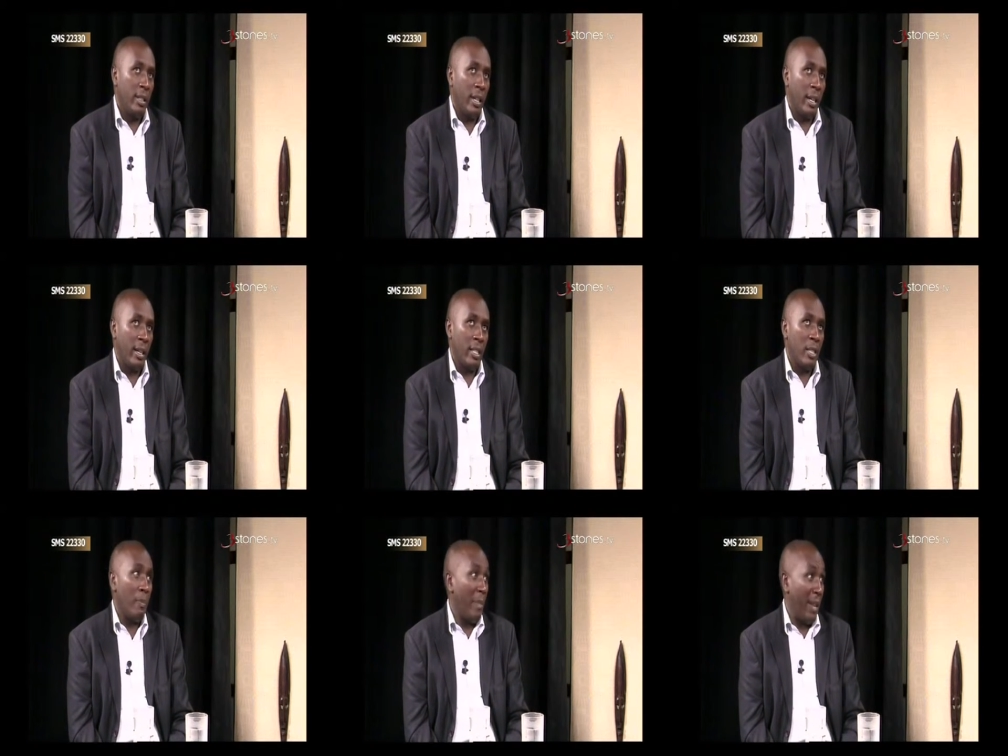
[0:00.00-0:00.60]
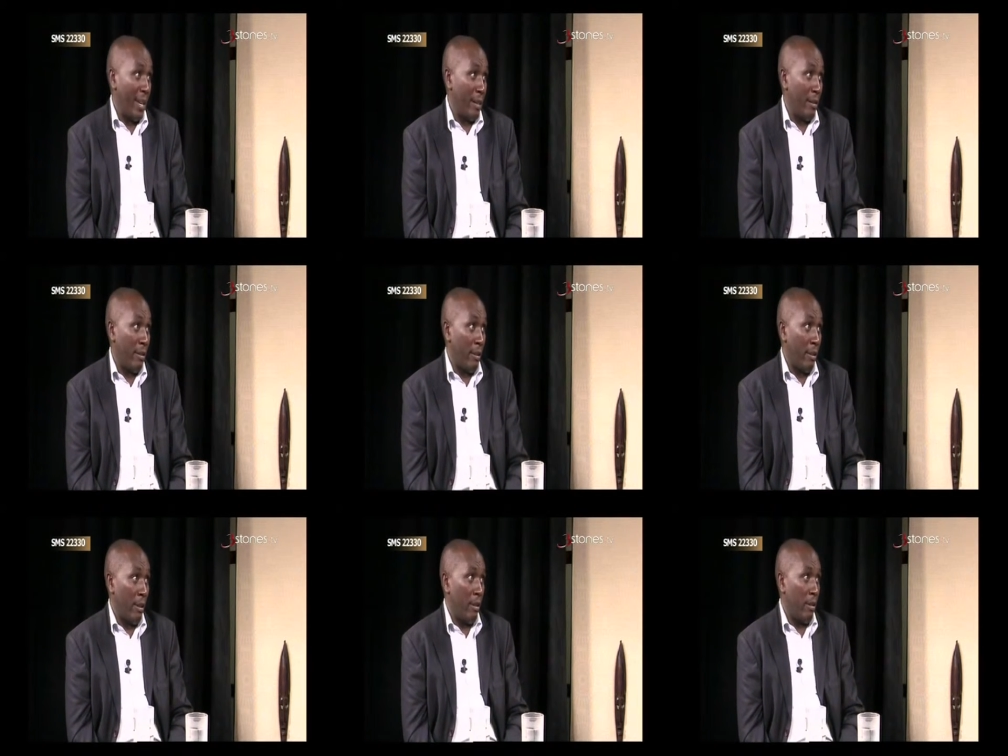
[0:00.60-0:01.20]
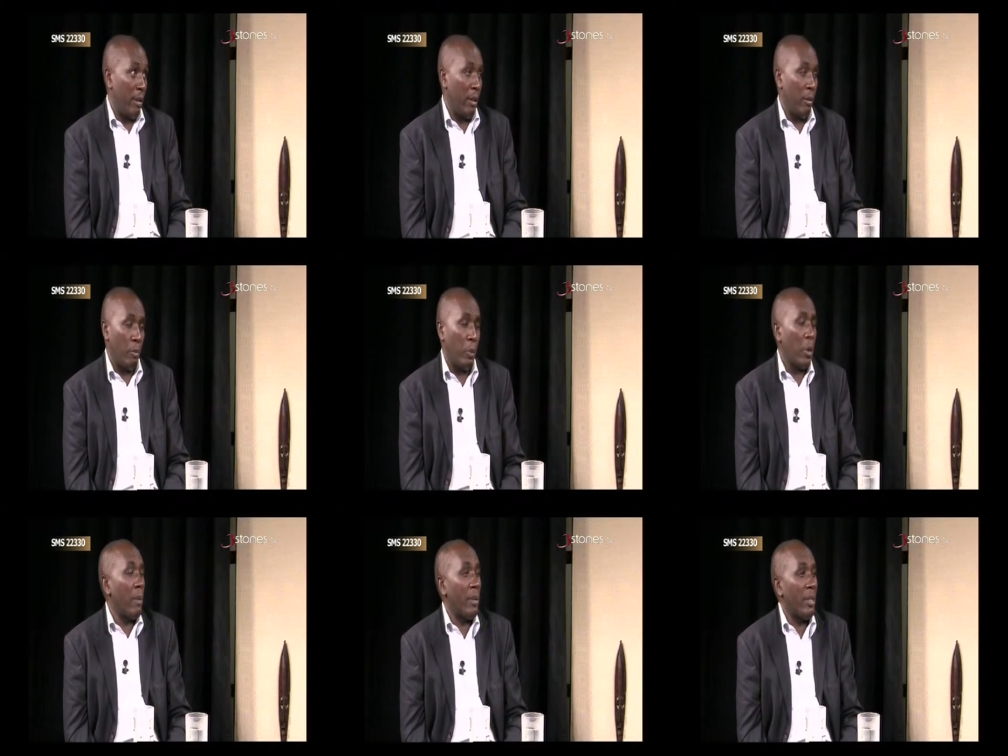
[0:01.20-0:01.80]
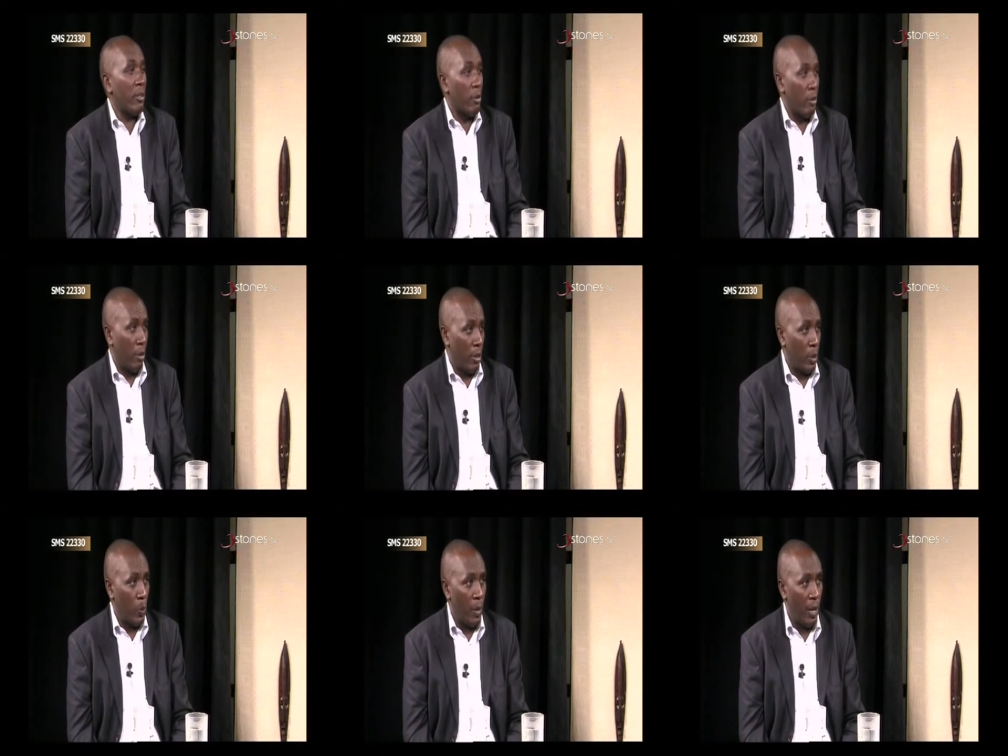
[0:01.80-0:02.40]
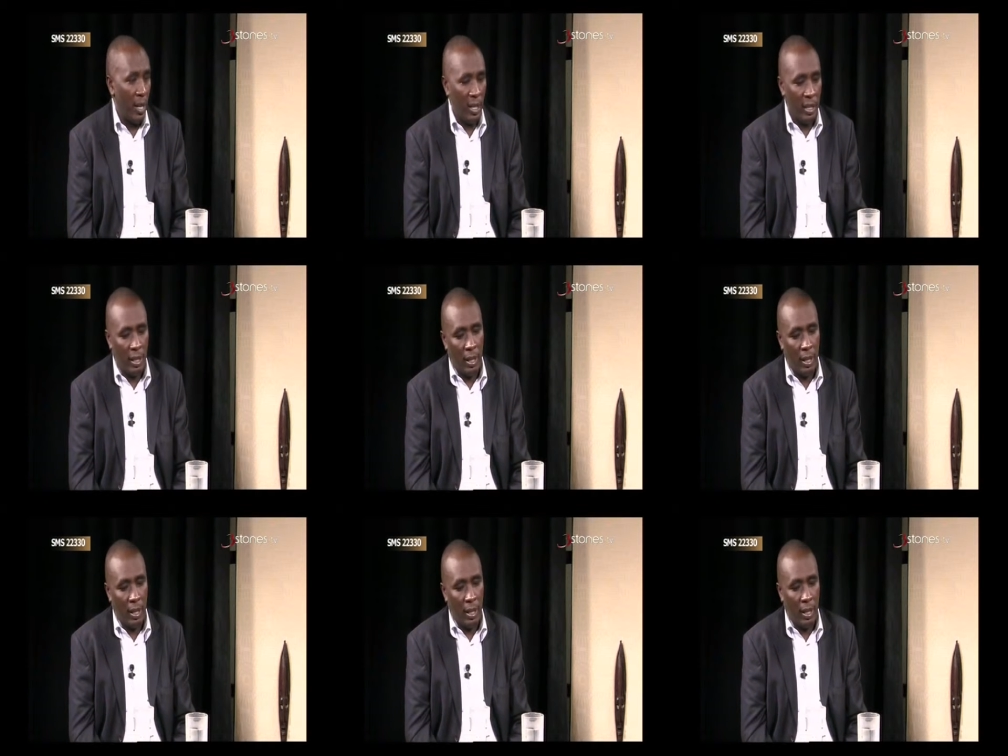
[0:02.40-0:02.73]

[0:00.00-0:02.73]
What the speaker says: smells around, probably strong smells,